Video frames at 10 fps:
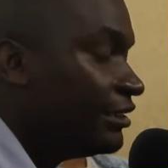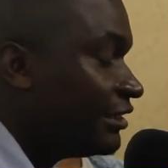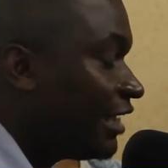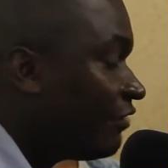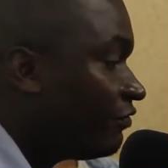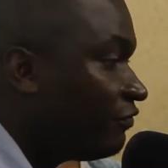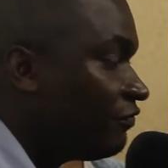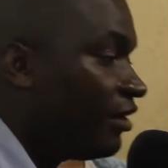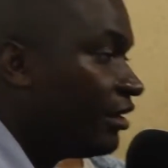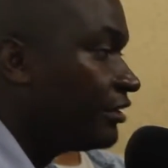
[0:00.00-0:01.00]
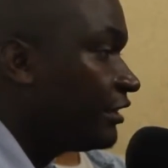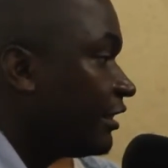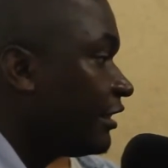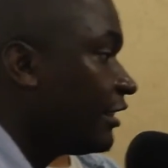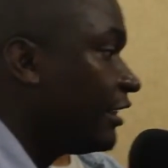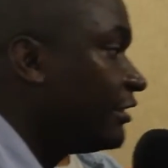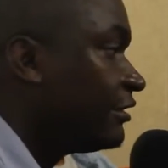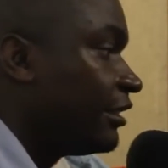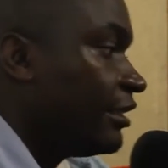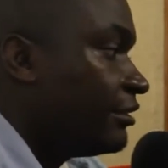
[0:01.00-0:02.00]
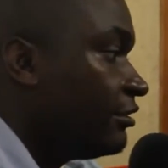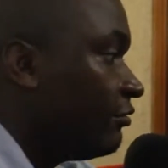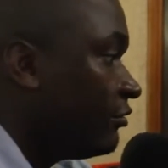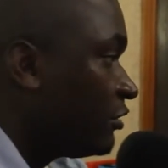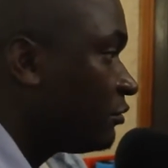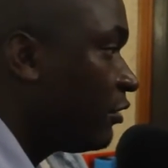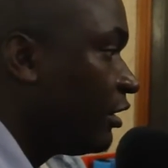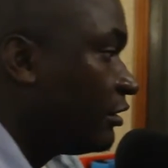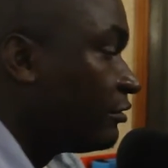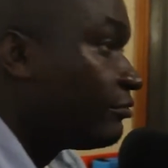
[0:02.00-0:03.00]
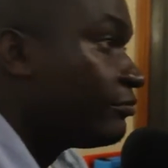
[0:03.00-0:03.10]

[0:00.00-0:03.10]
Just having fun, kicking it, and, you know, just wild.